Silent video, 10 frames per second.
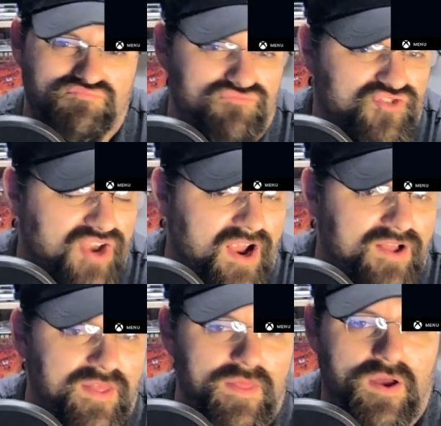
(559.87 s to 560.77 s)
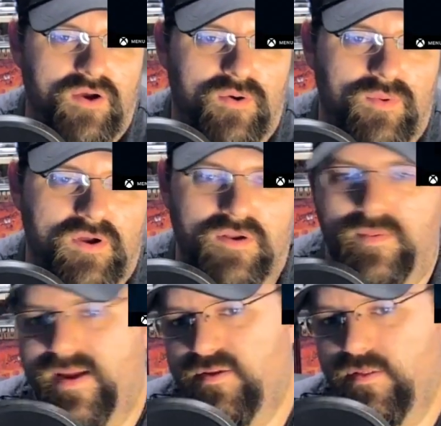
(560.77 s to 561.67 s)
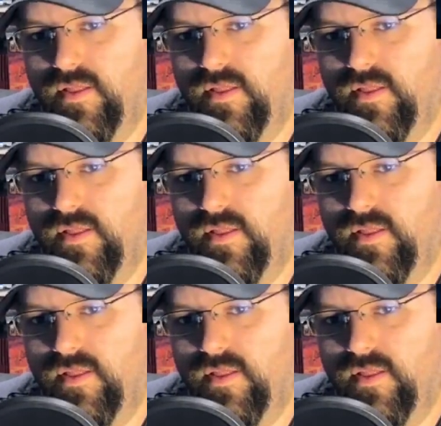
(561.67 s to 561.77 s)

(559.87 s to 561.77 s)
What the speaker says: Generically, though, we'll go back to the